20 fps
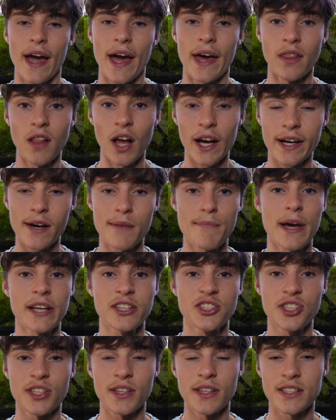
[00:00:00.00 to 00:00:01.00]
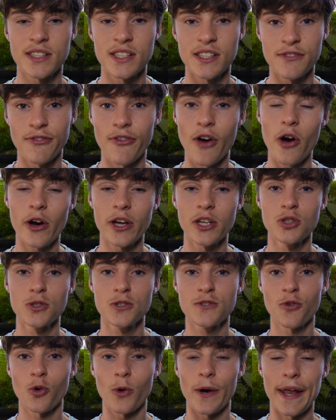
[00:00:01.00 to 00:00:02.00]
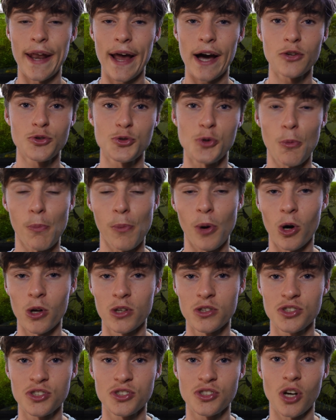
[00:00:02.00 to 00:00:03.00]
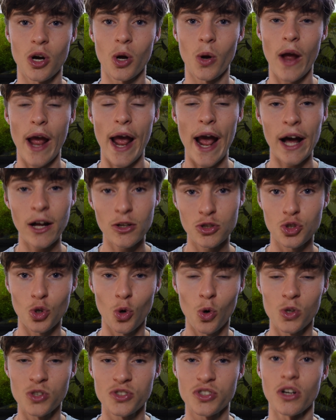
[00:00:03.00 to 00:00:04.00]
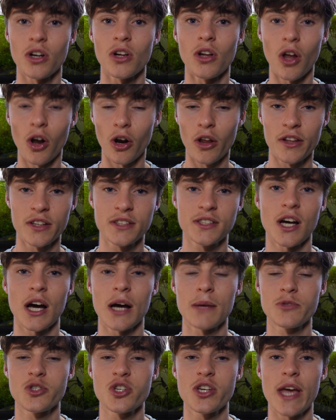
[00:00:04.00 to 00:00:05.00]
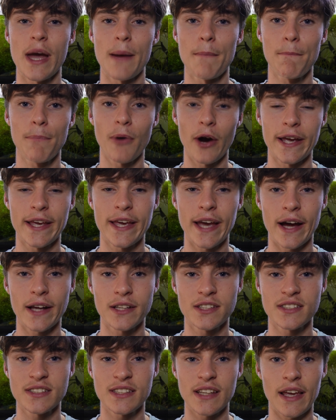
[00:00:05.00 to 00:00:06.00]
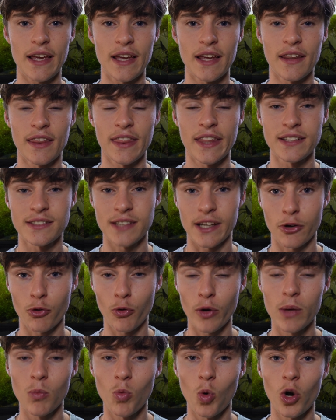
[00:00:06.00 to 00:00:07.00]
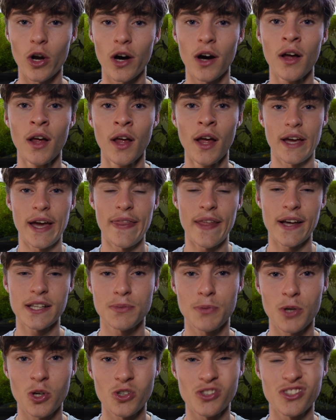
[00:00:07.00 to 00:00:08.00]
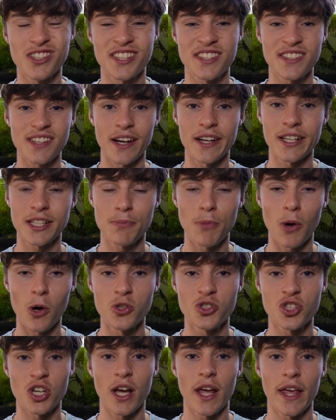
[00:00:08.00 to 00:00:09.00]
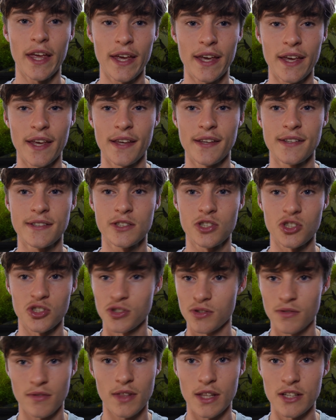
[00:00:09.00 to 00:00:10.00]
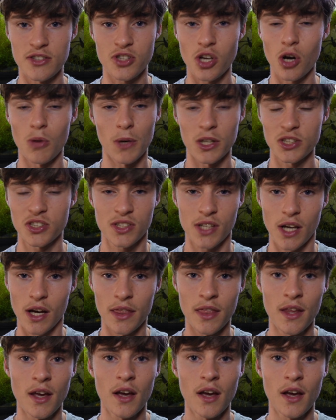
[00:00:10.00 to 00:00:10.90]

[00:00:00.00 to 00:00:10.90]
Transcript: And like I mentioned, this is very useful in outdoor ponds. So outdoors, a lot of the times you get breakouts in things like green water, and that's because the sun exposure is just, there's so much sun.